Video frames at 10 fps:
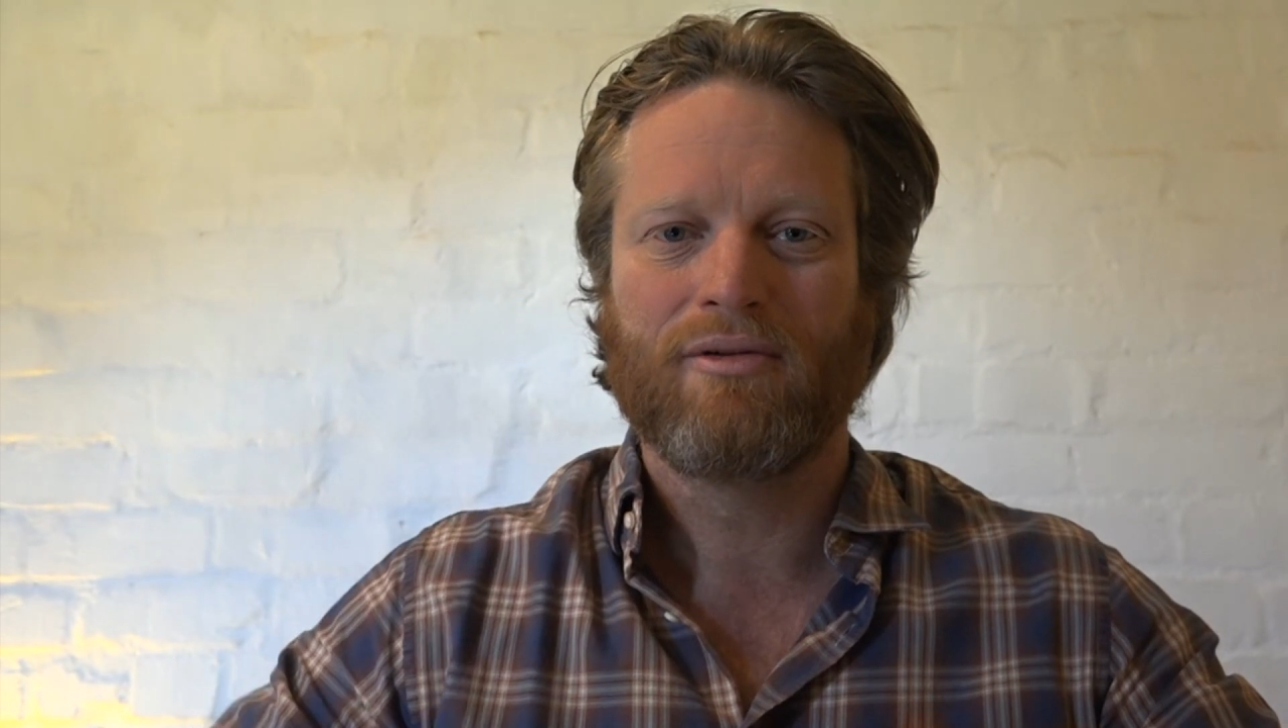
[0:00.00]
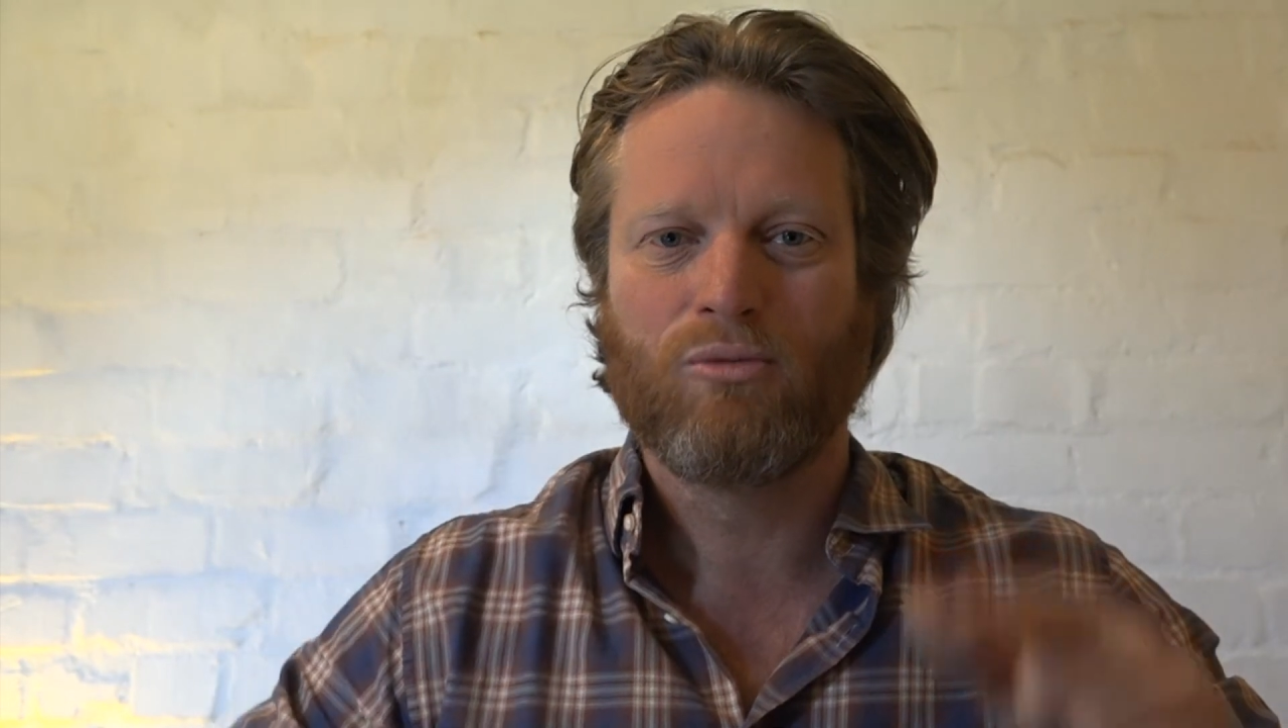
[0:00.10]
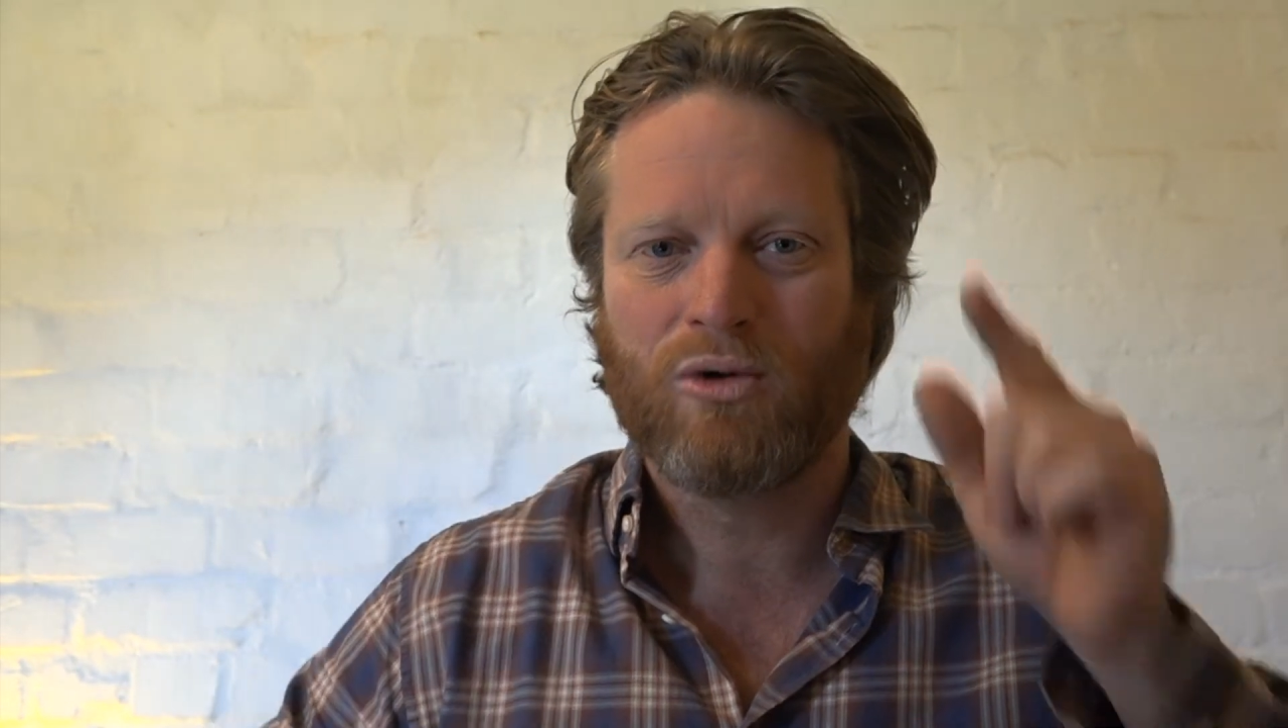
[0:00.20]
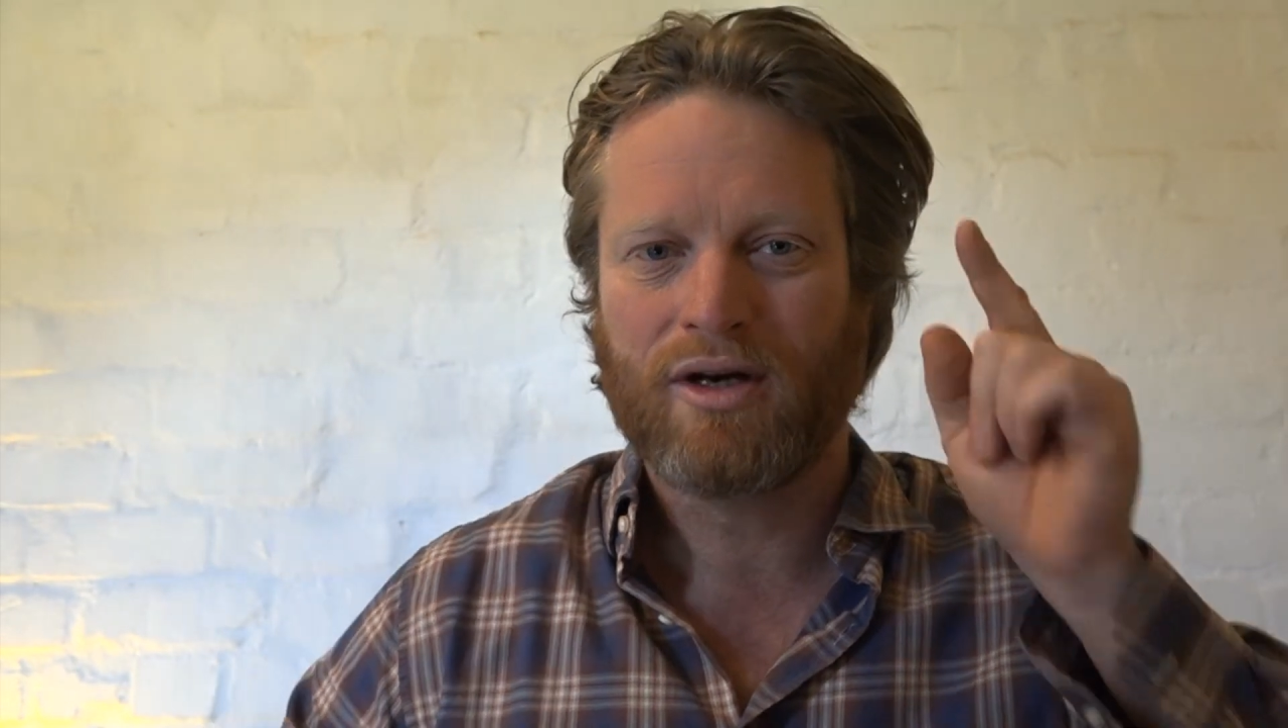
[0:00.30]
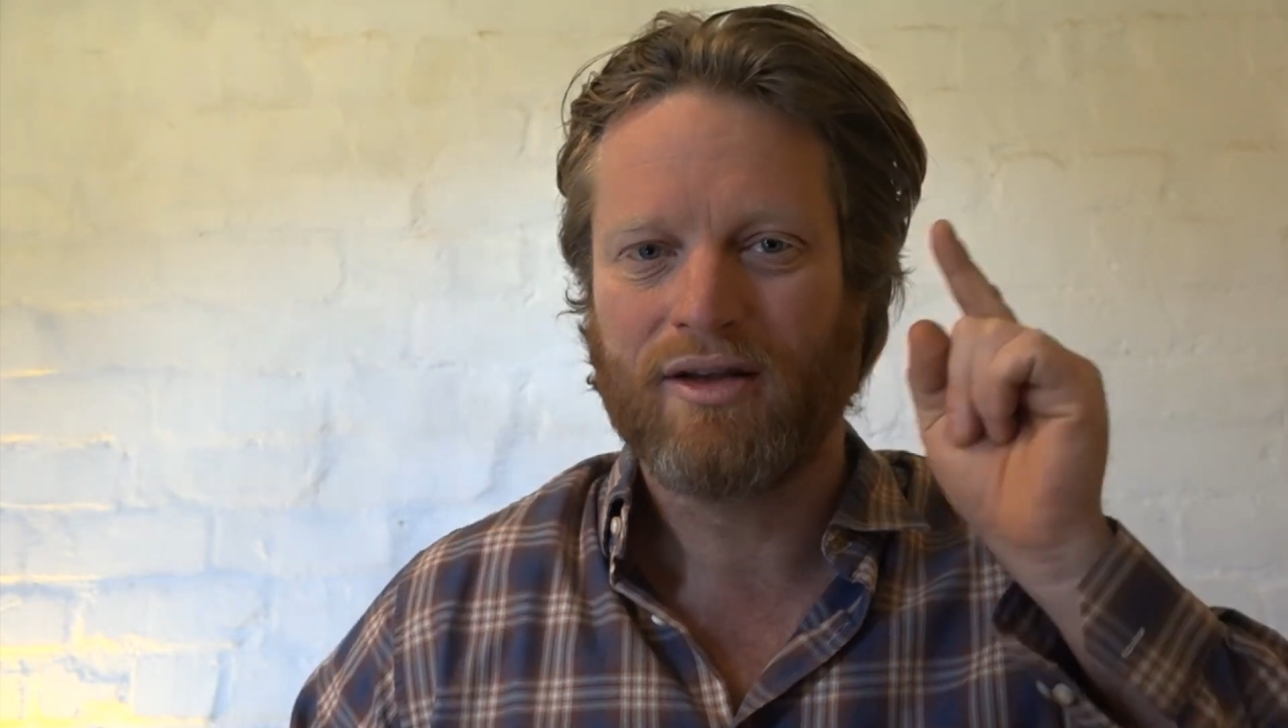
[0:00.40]

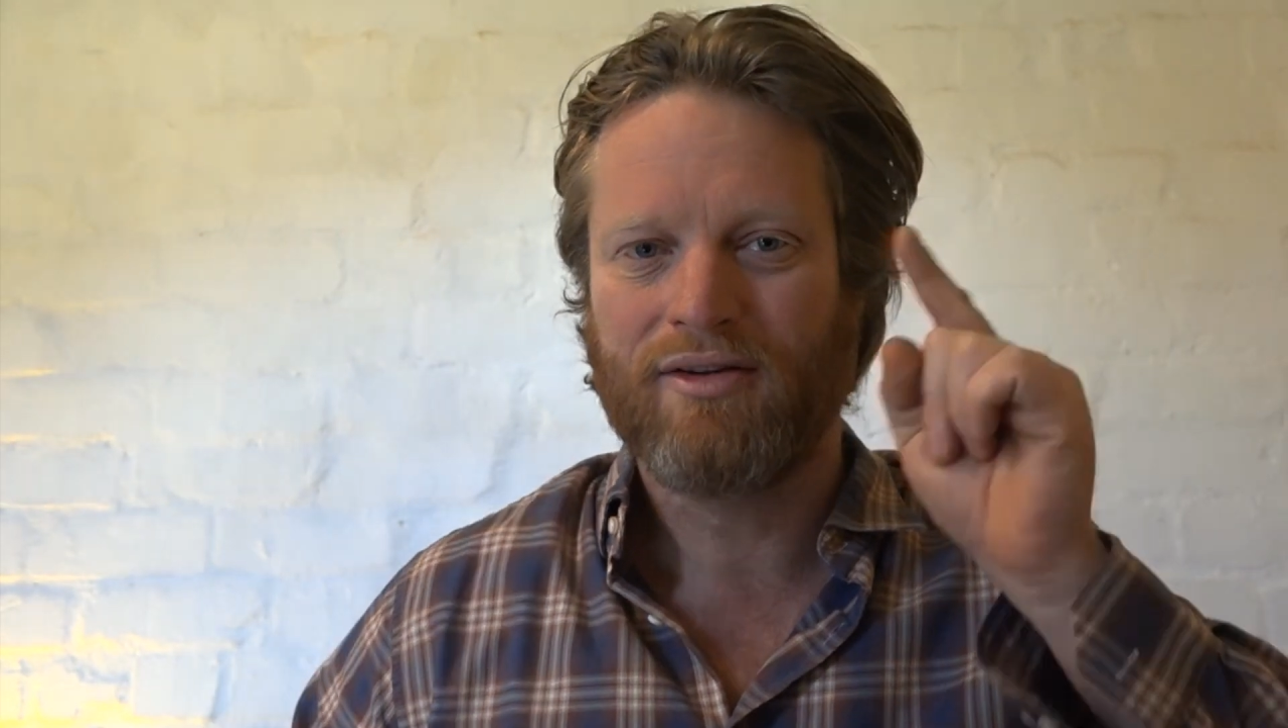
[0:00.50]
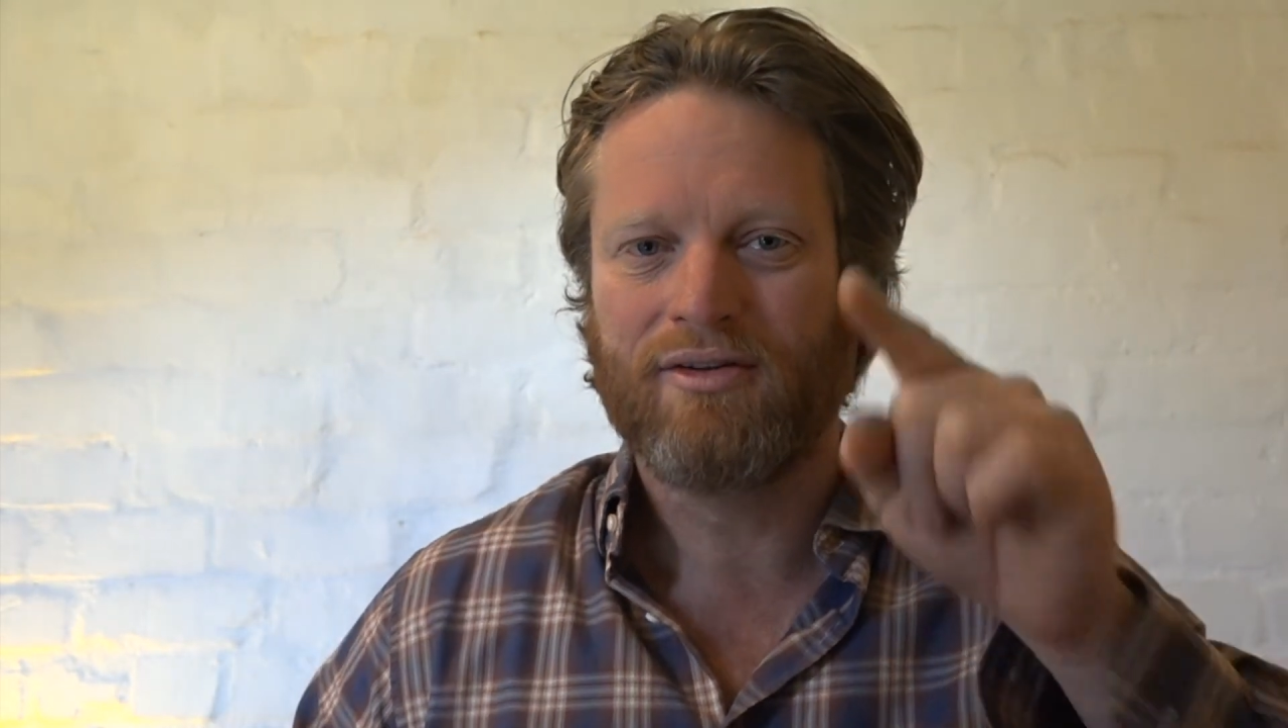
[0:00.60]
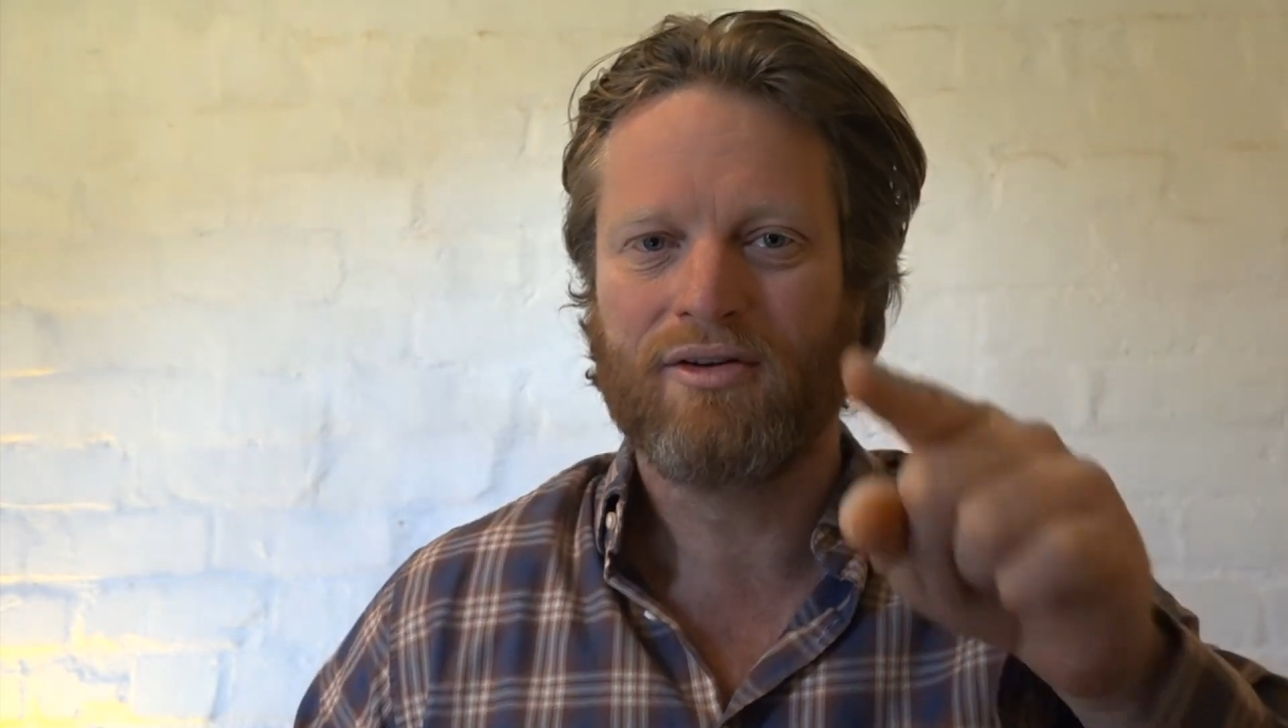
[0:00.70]
What is